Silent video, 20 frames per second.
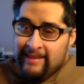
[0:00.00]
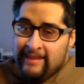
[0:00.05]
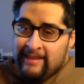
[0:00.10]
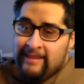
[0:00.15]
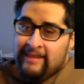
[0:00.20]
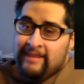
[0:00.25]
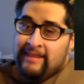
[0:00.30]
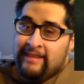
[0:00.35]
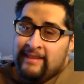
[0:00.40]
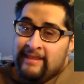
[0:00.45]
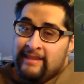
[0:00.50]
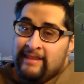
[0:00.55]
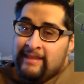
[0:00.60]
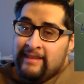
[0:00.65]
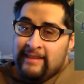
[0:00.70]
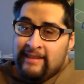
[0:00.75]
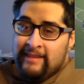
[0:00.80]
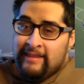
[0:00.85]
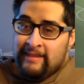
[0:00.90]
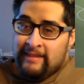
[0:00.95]

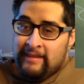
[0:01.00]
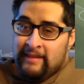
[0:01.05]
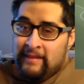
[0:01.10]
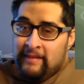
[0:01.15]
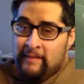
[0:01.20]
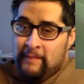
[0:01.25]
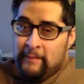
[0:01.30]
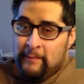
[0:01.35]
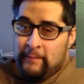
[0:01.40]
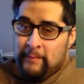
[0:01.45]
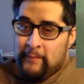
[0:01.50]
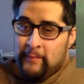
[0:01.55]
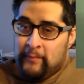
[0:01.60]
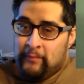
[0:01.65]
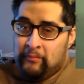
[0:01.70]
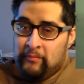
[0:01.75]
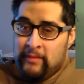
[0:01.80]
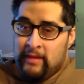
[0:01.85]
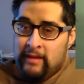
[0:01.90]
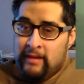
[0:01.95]

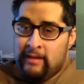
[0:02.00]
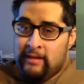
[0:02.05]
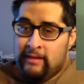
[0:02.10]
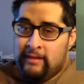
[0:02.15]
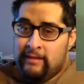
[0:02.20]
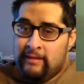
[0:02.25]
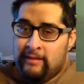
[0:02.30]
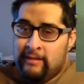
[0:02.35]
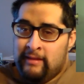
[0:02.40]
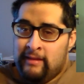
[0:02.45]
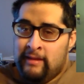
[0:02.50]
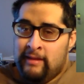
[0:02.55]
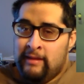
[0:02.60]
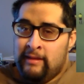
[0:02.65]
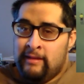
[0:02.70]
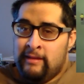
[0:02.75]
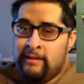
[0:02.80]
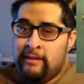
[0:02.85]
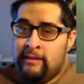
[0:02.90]
[no speech]